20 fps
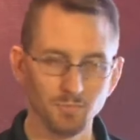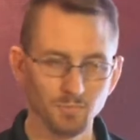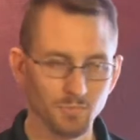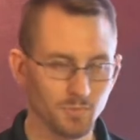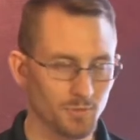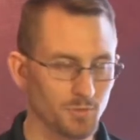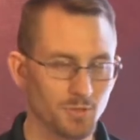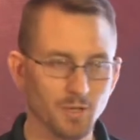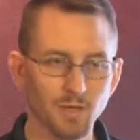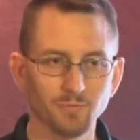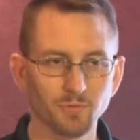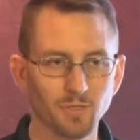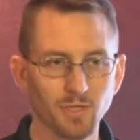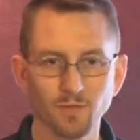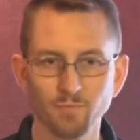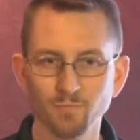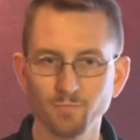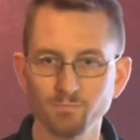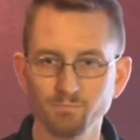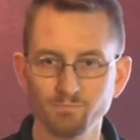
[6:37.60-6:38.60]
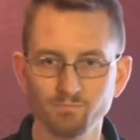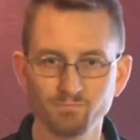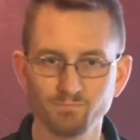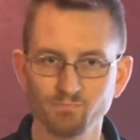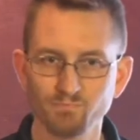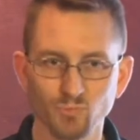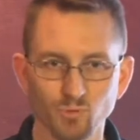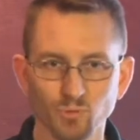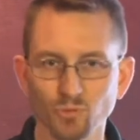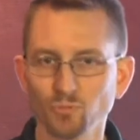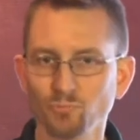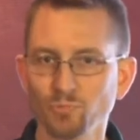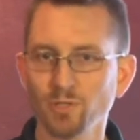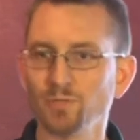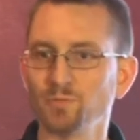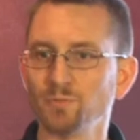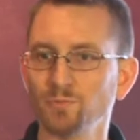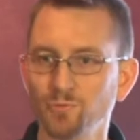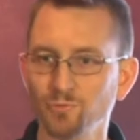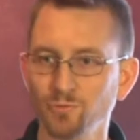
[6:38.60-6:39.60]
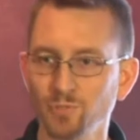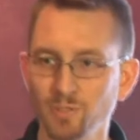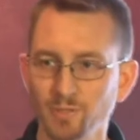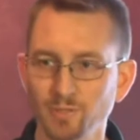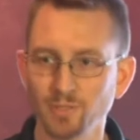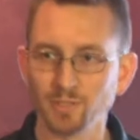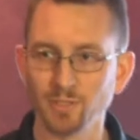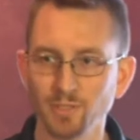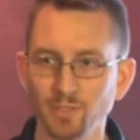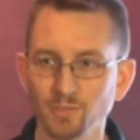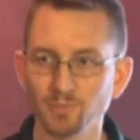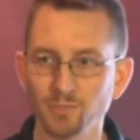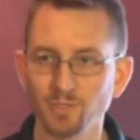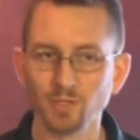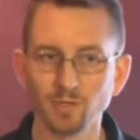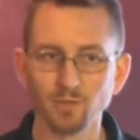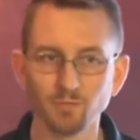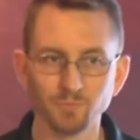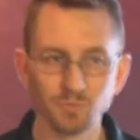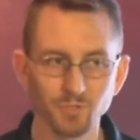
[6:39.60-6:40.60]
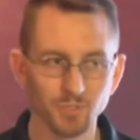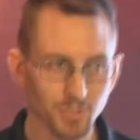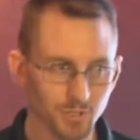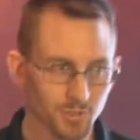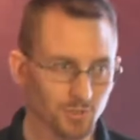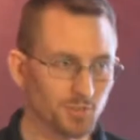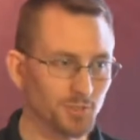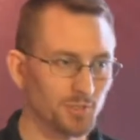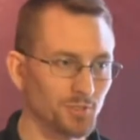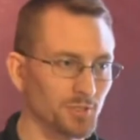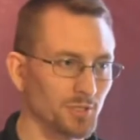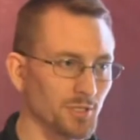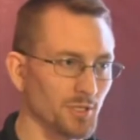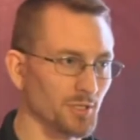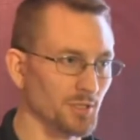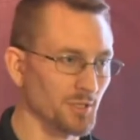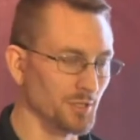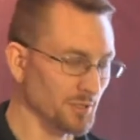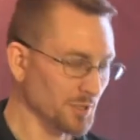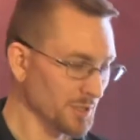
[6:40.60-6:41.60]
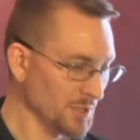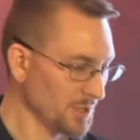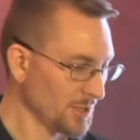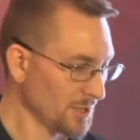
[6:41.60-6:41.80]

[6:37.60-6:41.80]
You have to have certain ways of doing things, of securing your data.